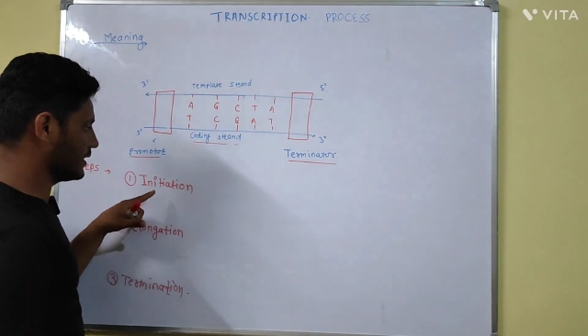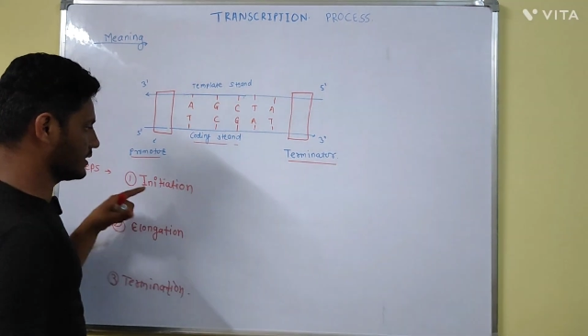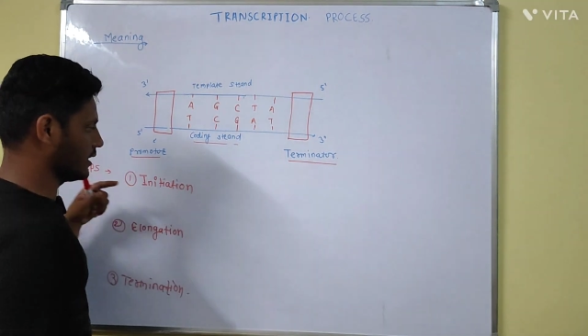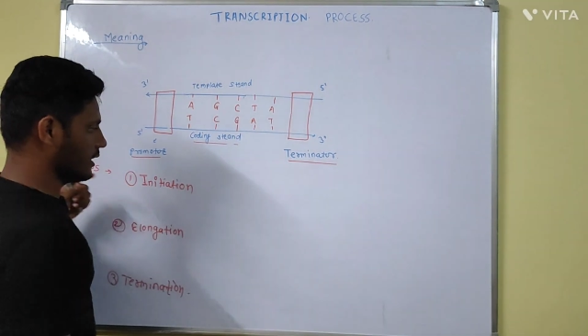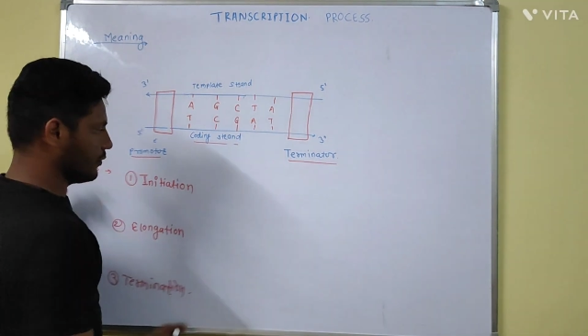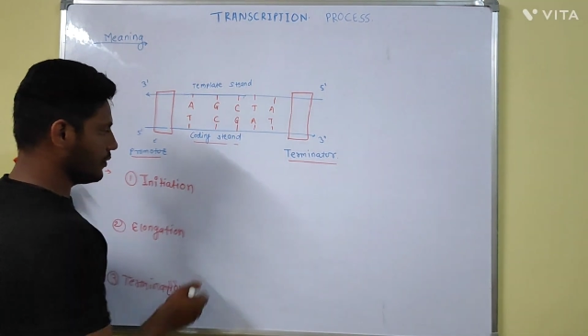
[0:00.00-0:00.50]

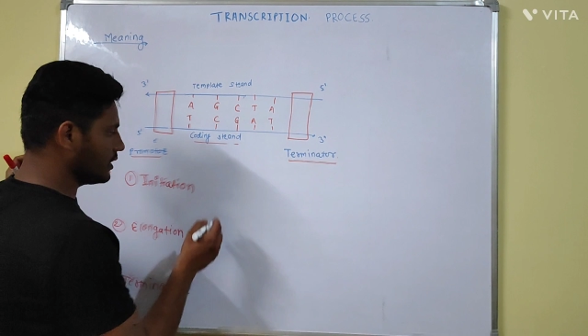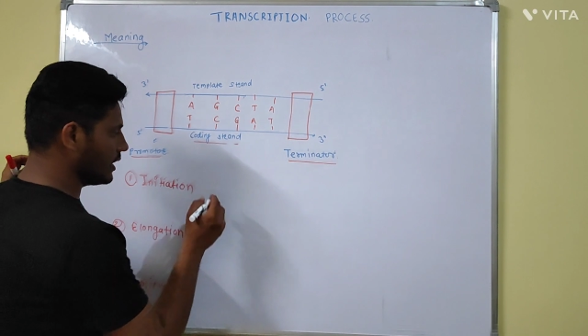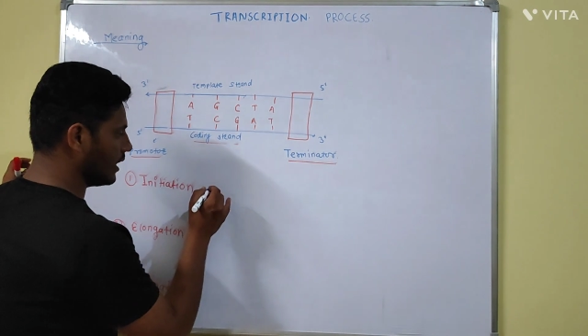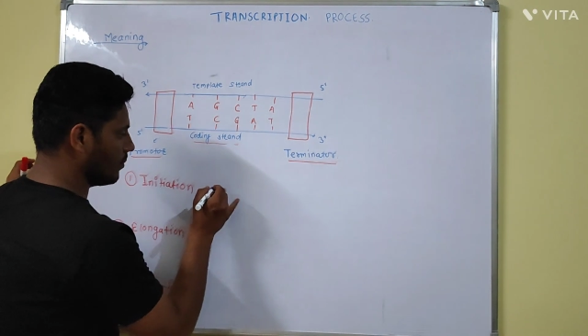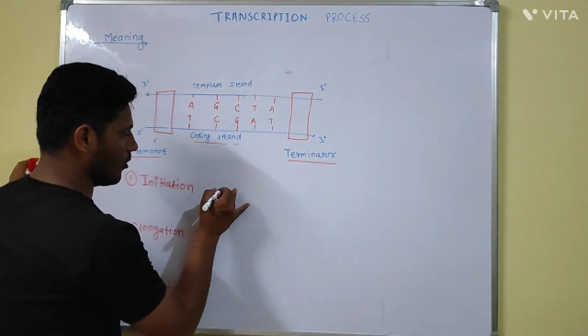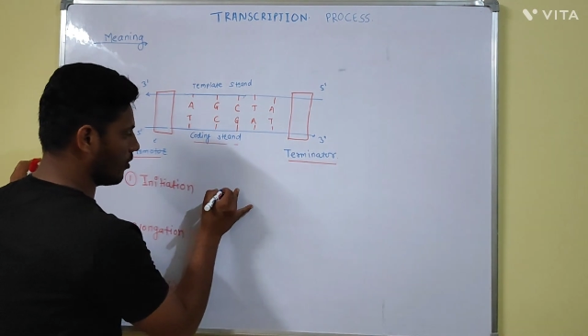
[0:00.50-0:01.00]
place with the
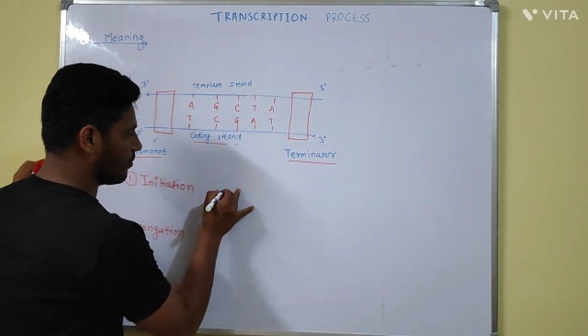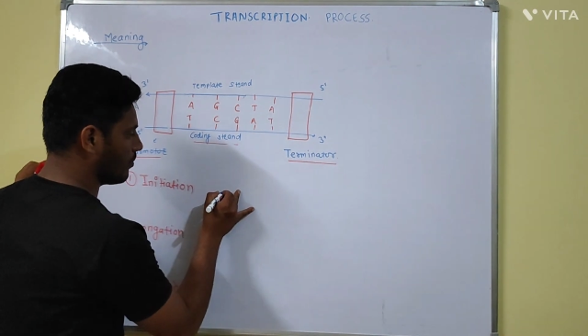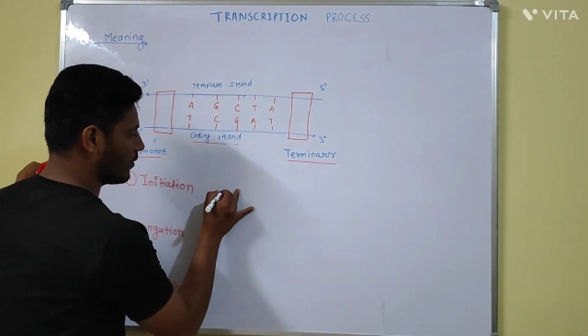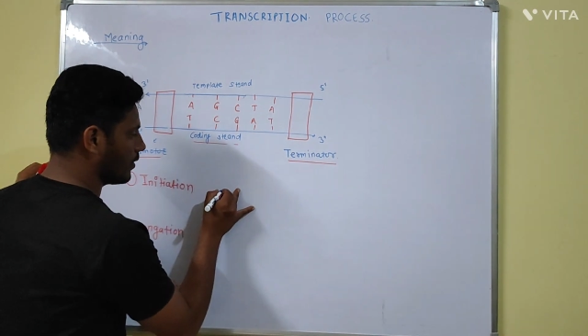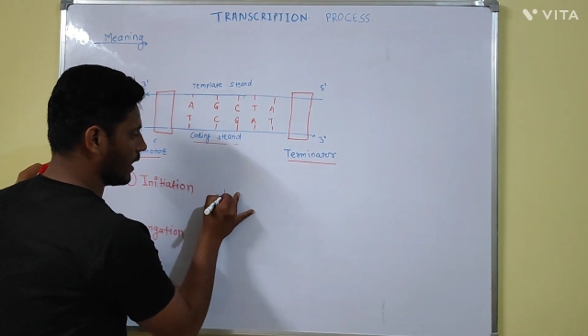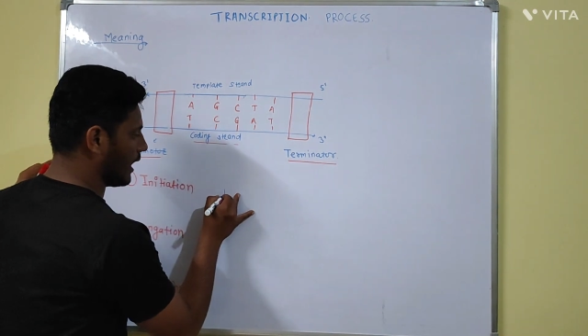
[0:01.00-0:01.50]
help
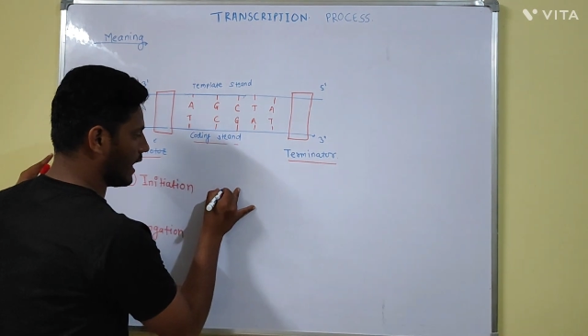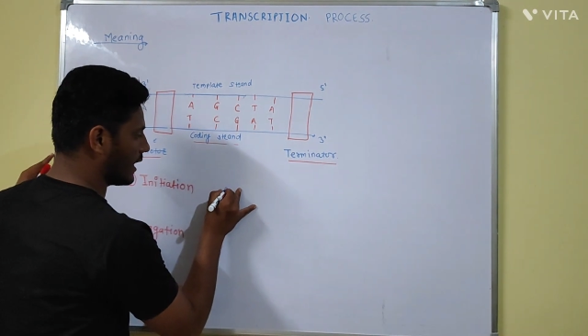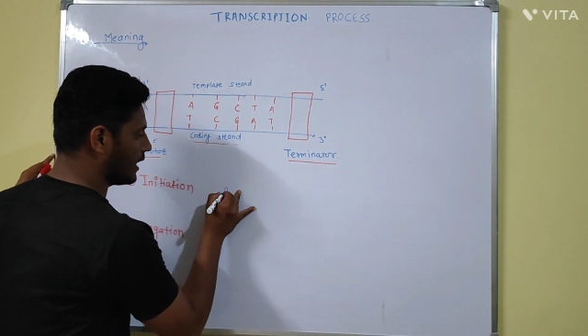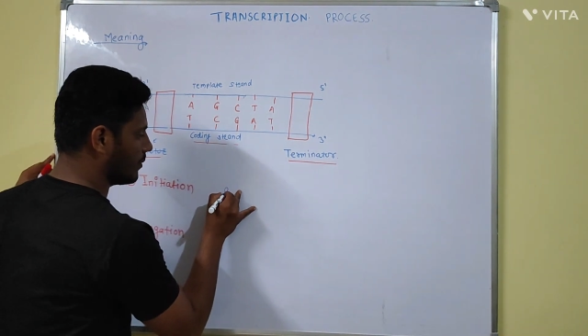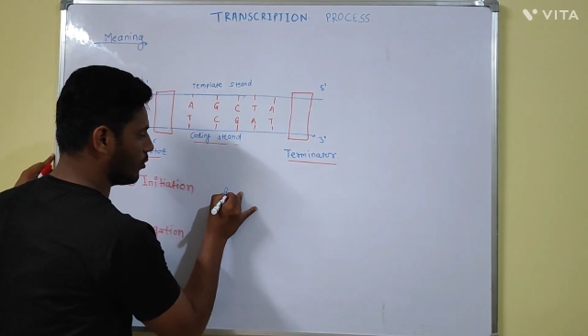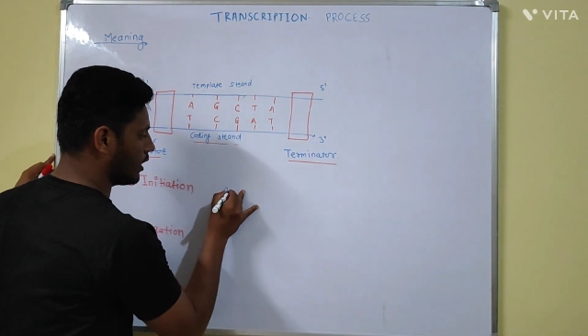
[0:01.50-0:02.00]
of
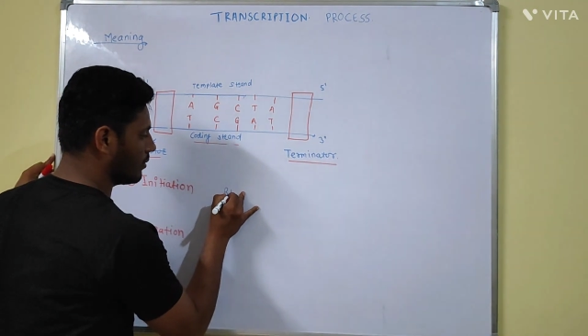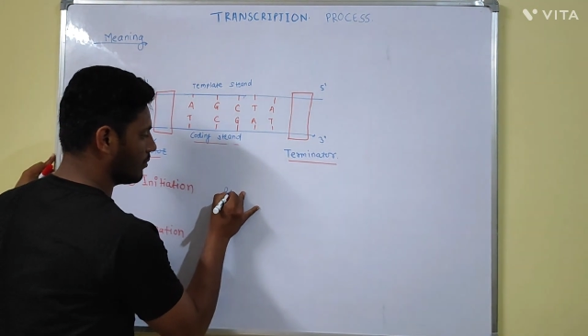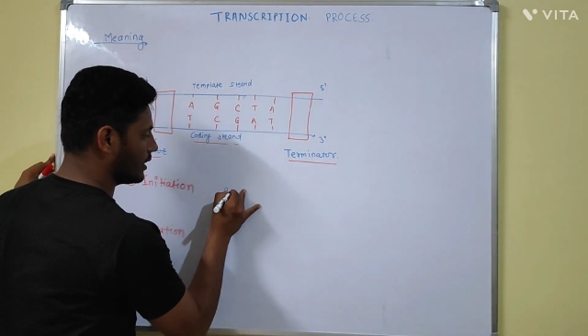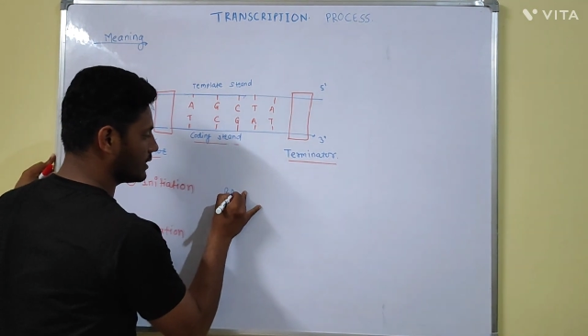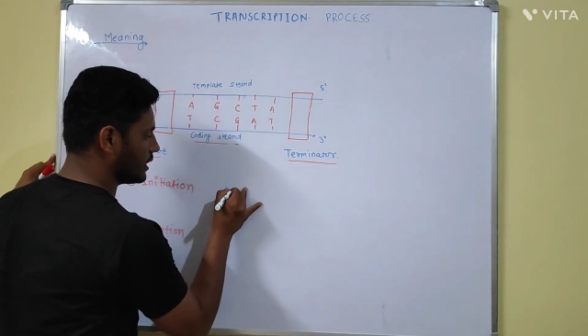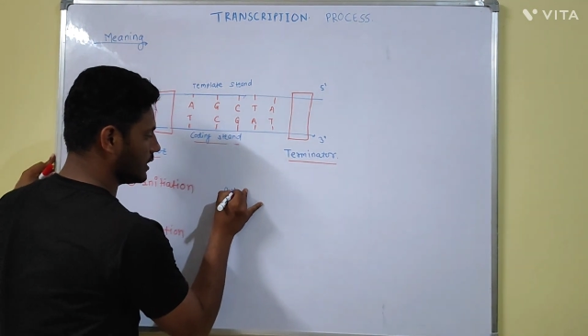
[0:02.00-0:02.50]
RNA
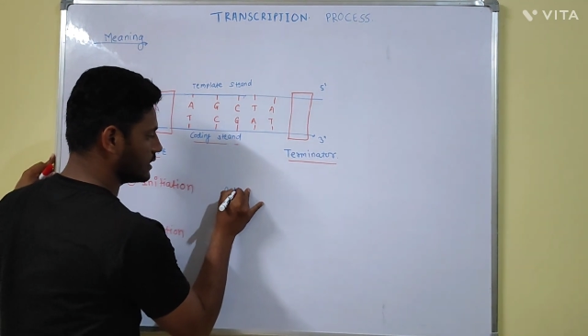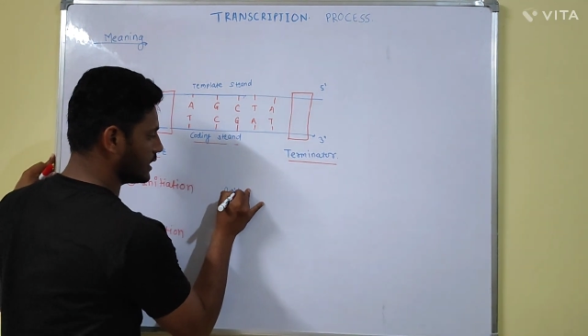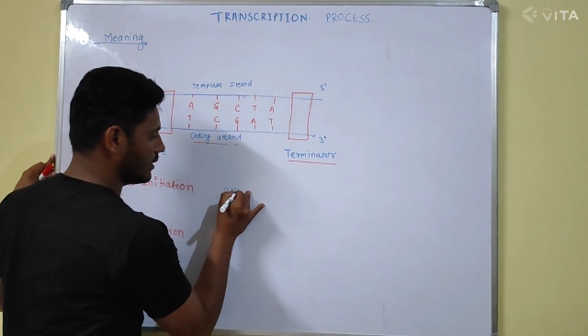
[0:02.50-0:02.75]
polymerase